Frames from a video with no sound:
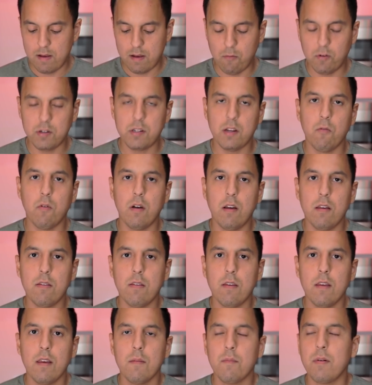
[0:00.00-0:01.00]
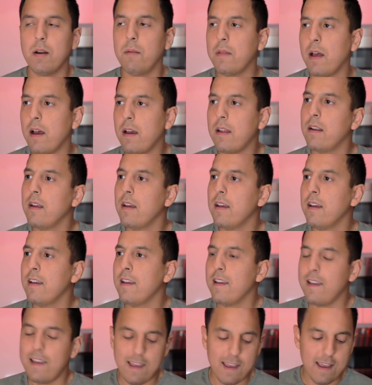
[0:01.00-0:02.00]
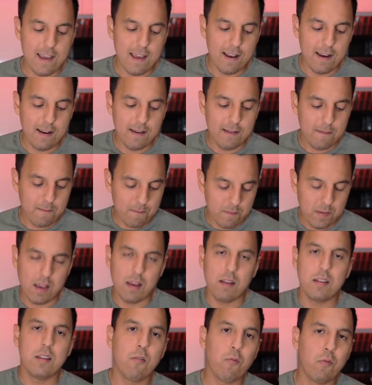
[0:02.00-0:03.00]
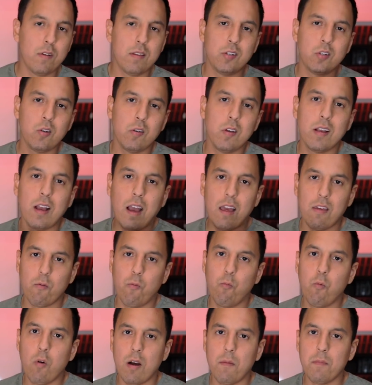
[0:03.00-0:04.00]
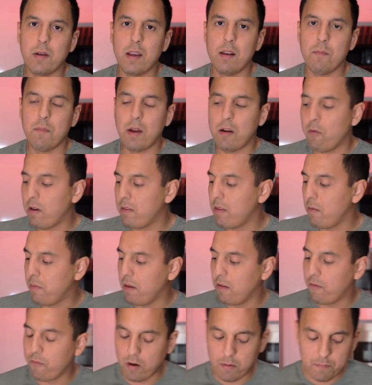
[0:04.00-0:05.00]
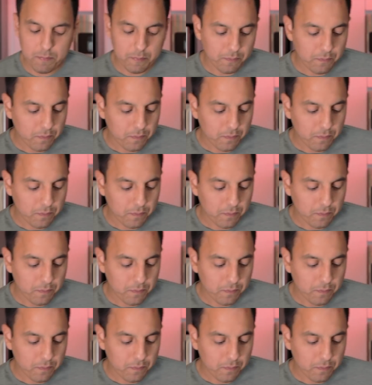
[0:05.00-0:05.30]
I wish I was, but I'm not. And yeah, just wanted to show you guys where I'm getting my recipes from.